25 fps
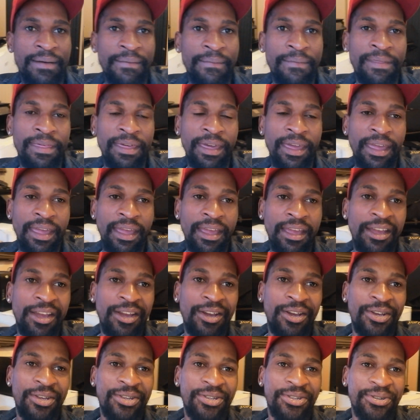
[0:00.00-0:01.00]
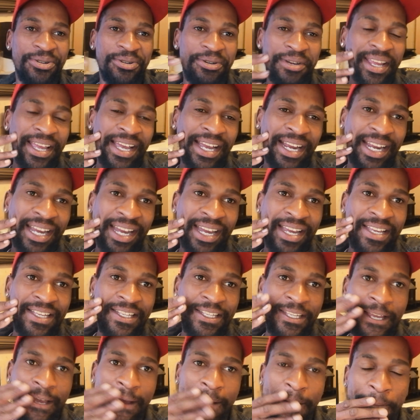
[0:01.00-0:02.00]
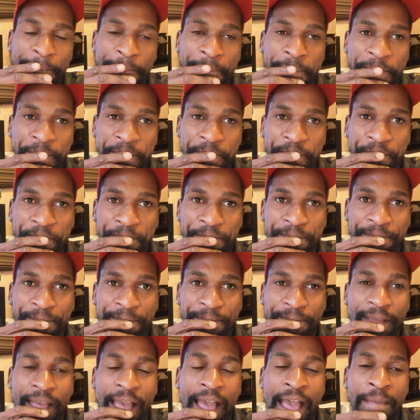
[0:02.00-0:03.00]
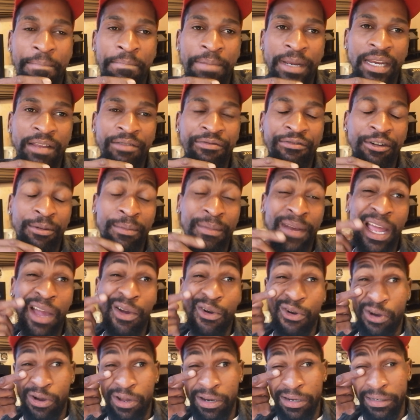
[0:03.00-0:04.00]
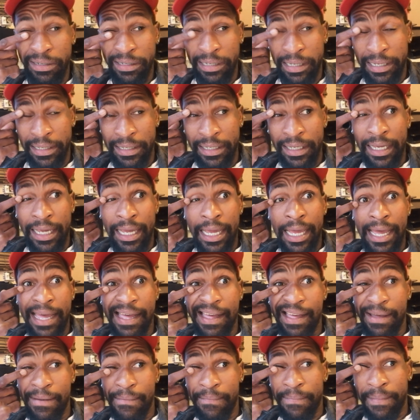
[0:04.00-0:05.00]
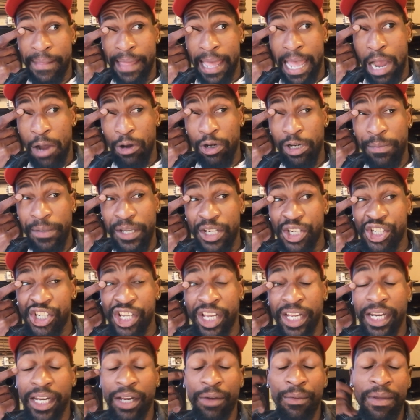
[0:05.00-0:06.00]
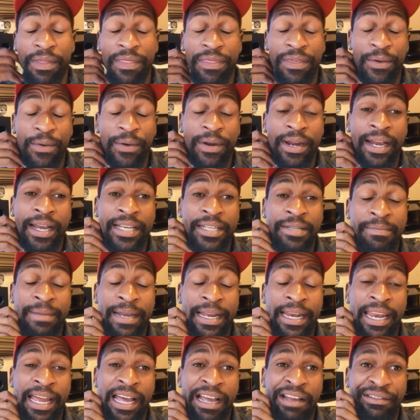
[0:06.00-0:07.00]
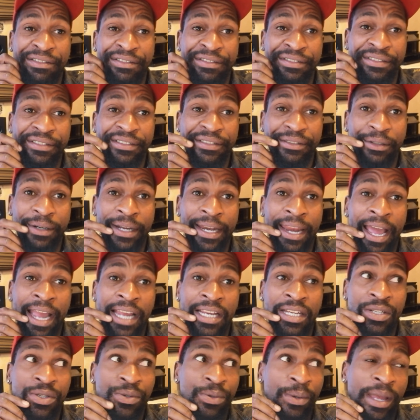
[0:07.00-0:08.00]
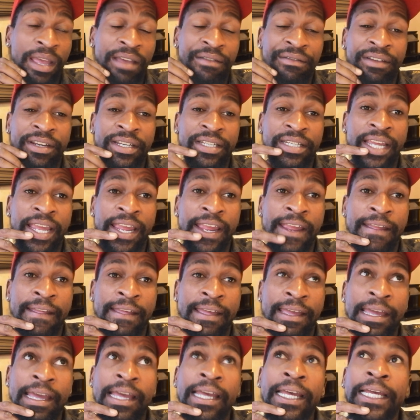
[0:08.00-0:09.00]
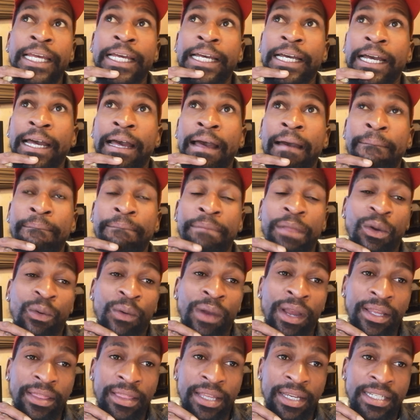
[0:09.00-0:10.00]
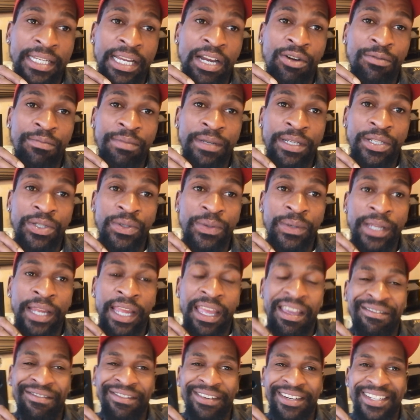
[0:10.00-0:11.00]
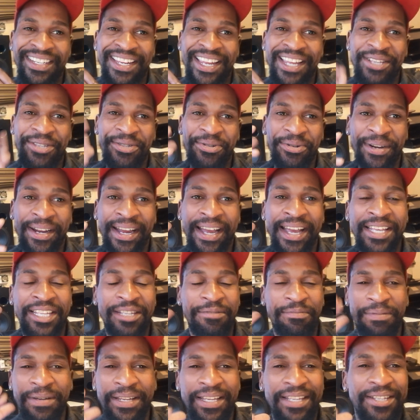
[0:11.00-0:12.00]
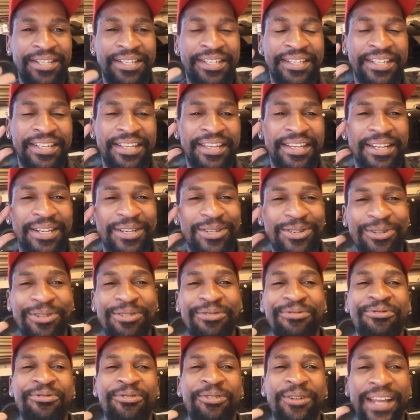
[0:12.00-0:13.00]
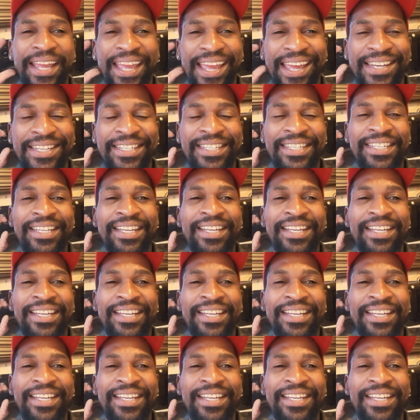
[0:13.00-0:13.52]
up there. So yeah, guys, yeah, I believe from now on, I will be sharing with you guys my life, what I do every day, the work that I will be doing every day. So guys, please don't forget